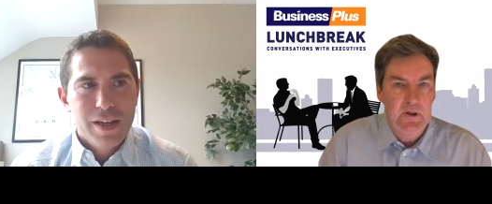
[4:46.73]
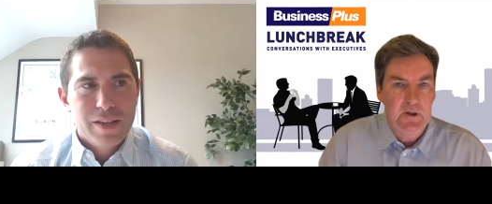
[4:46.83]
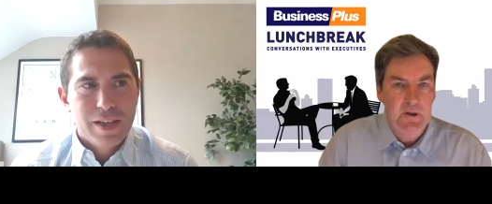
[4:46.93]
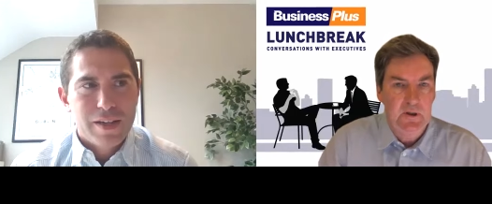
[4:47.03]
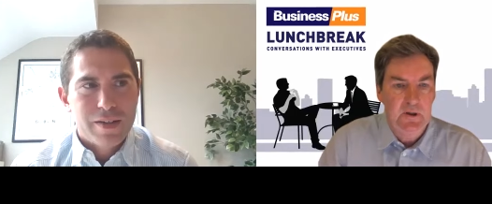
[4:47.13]

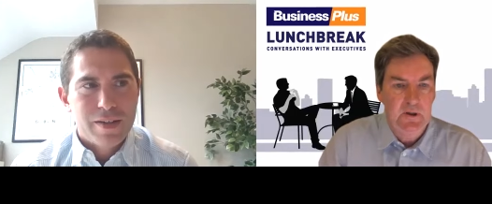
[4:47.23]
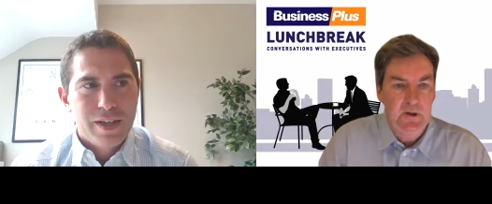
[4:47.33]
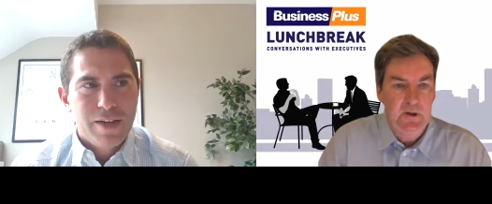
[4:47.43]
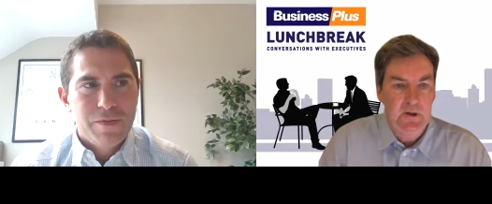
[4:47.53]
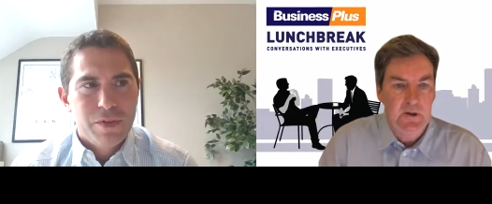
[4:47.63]
Speaker 1: that
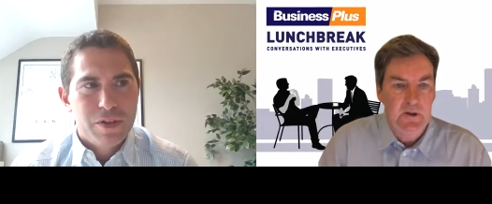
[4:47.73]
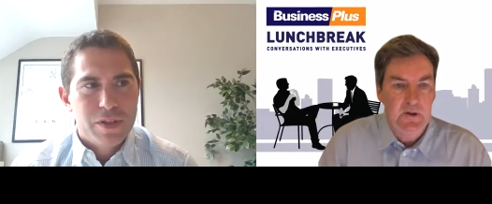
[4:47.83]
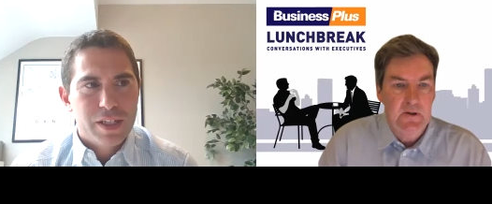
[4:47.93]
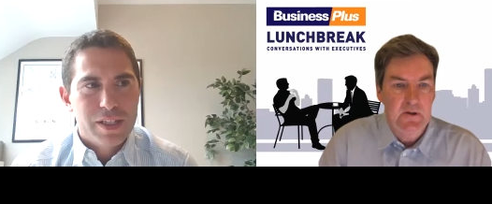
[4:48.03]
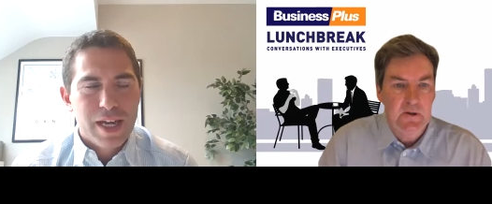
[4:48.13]
if there's
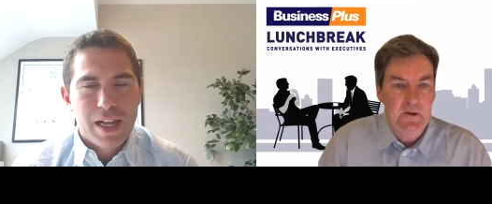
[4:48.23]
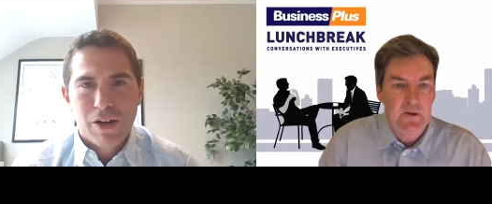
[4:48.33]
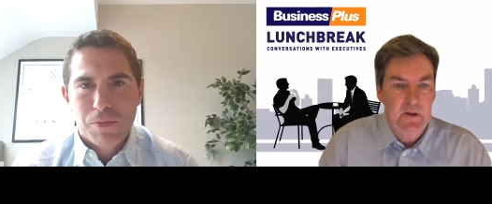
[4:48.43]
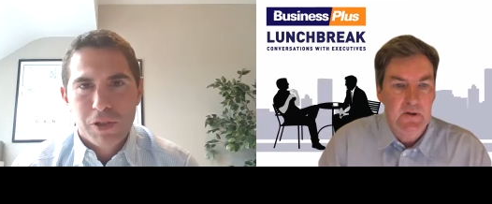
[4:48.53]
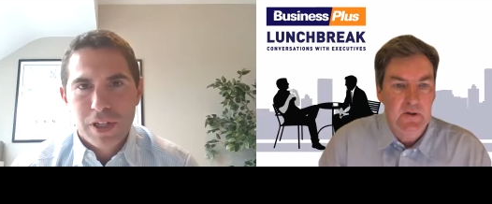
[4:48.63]
a
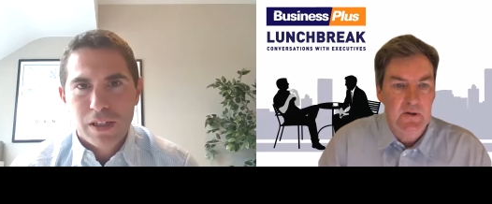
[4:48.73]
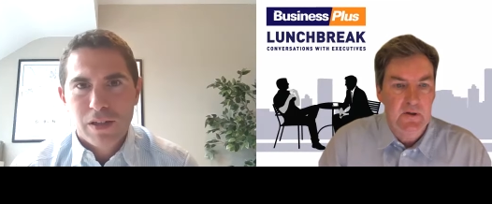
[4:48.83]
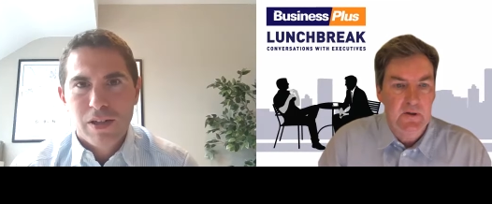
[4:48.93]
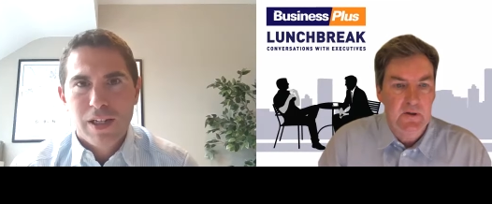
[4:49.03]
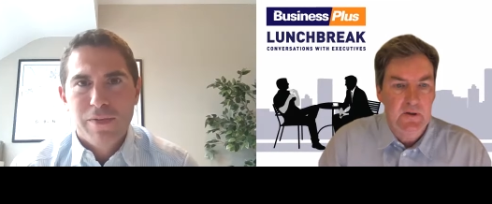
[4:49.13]
seller,
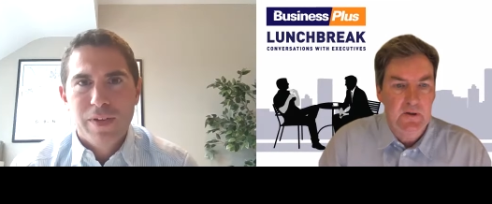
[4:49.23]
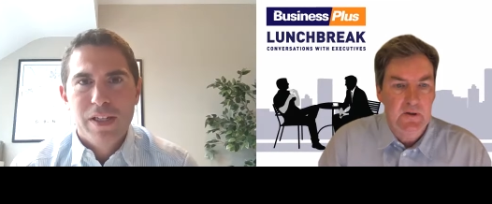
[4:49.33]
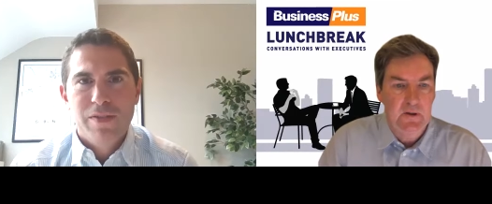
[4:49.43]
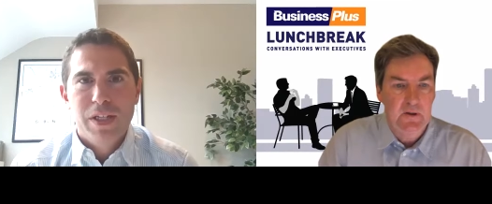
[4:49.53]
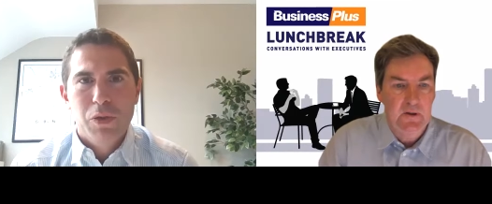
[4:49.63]
particularly if
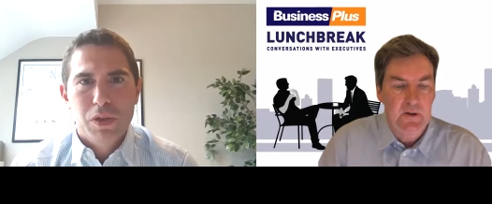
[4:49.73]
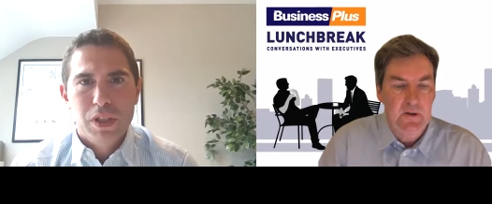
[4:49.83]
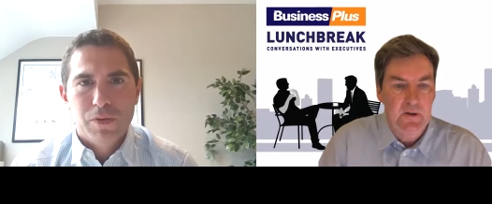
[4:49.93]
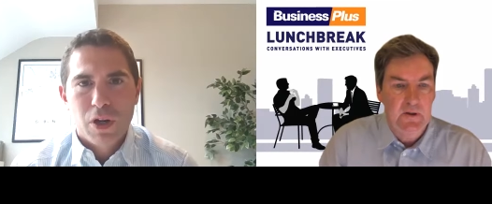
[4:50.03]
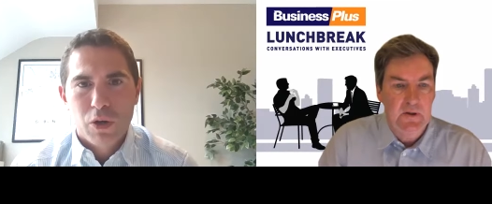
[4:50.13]
individuals
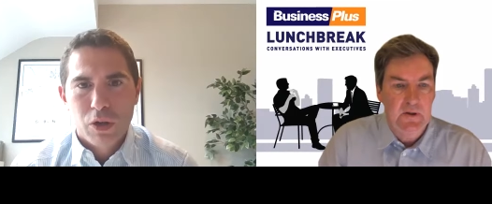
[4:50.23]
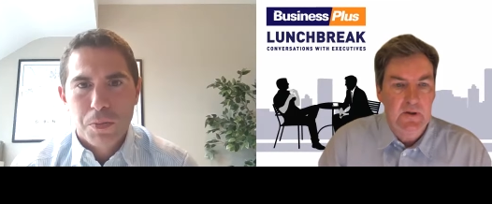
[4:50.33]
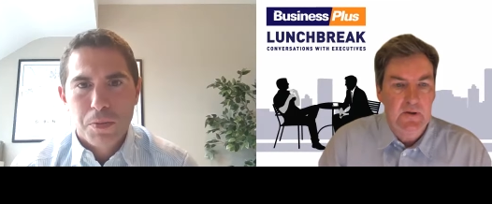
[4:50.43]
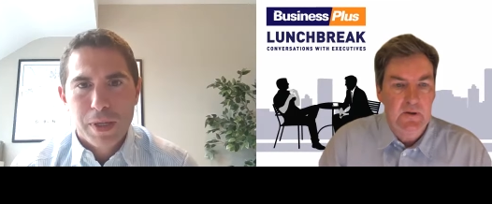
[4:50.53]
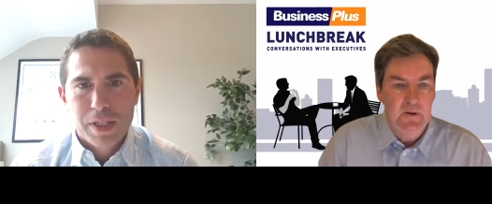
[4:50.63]
have grown up
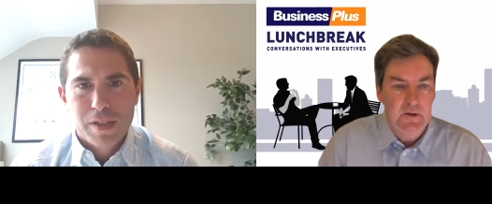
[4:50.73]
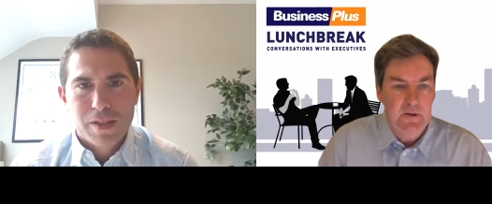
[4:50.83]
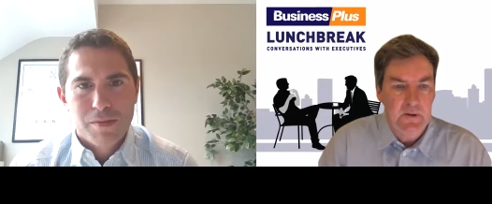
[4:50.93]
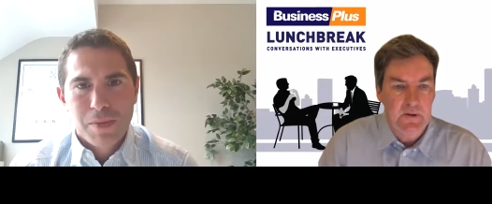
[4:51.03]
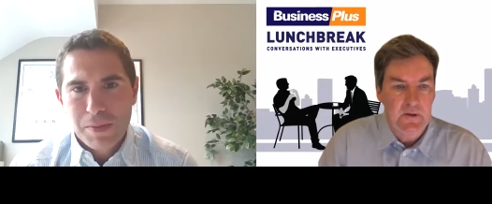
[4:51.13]
a business
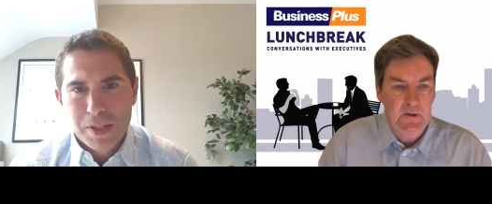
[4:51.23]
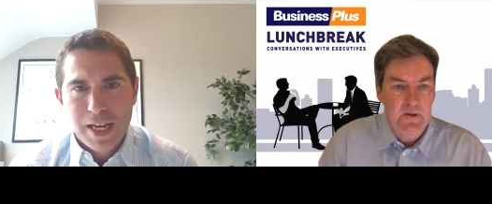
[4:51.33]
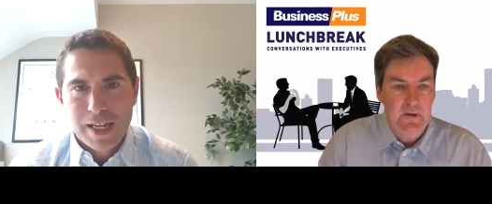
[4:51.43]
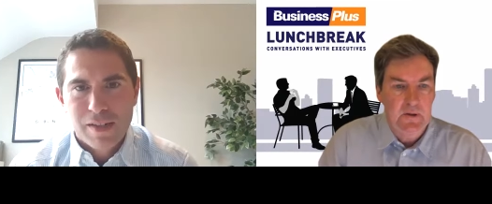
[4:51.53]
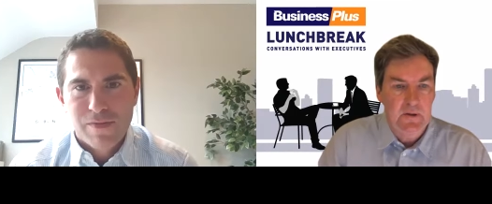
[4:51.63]
and maybe
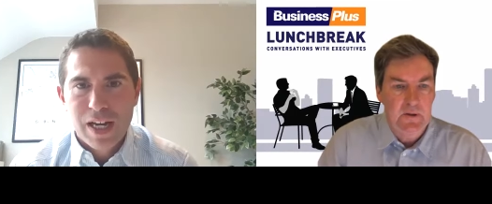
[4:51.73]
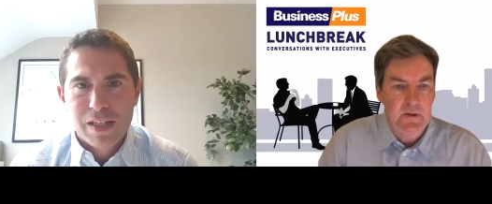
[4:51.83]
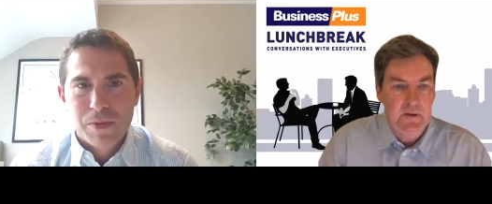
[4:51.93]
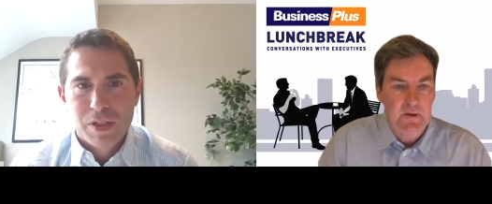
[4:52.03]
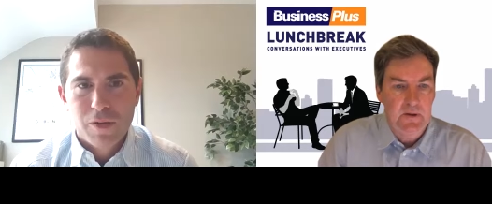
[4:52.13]
taken
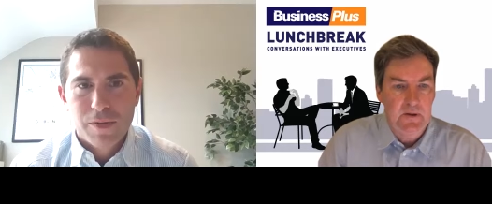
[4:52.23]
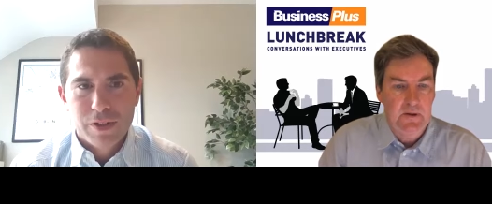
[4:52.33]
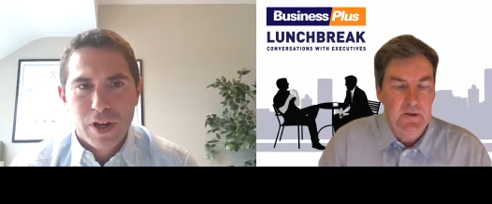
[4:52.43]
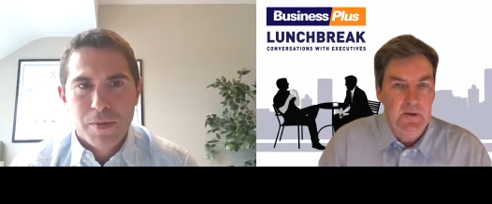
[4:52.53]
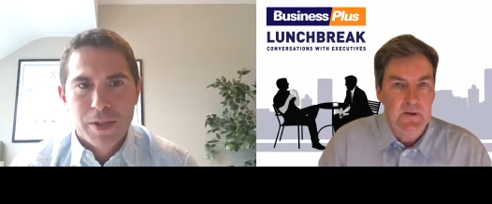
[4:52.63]
investment over
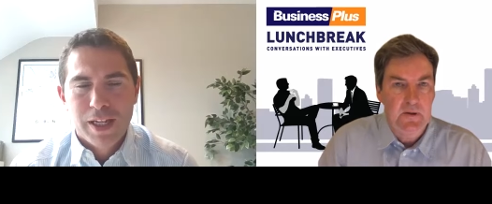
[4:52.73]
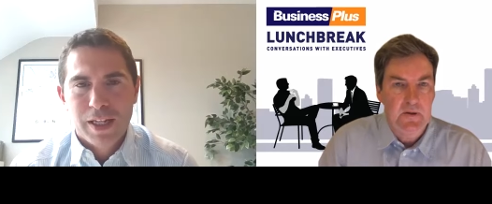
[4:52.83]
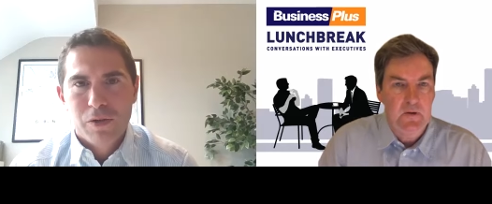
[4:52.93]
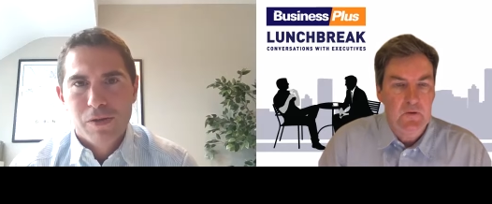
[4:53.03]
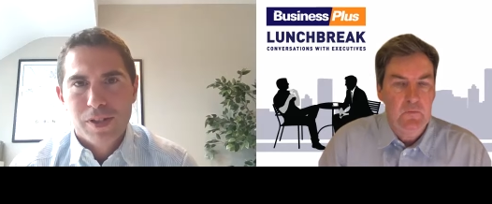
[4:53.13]
time and then
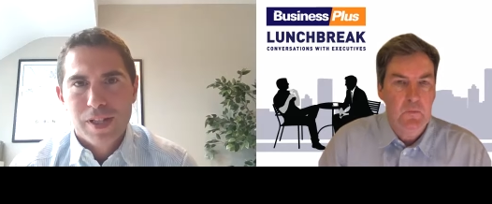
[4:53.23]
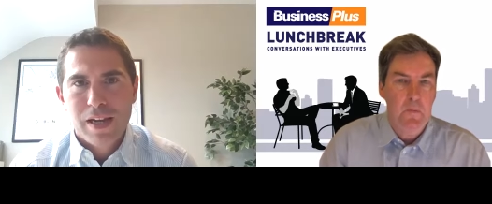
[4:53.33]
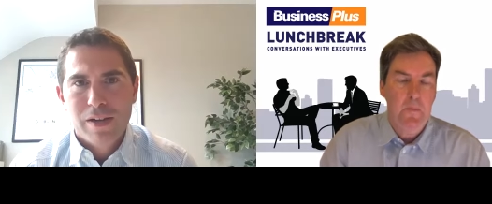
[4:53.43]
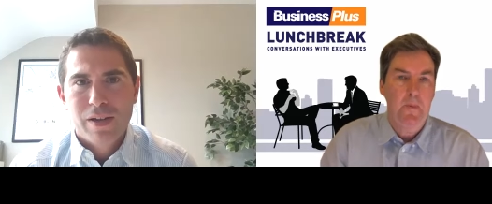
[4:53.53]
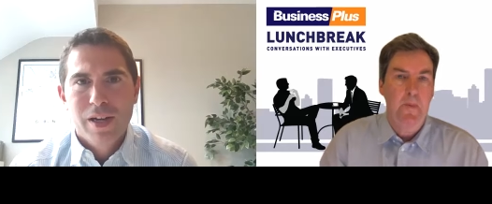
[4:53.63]
go to sell
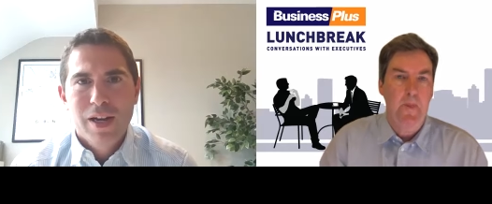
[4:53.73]
it,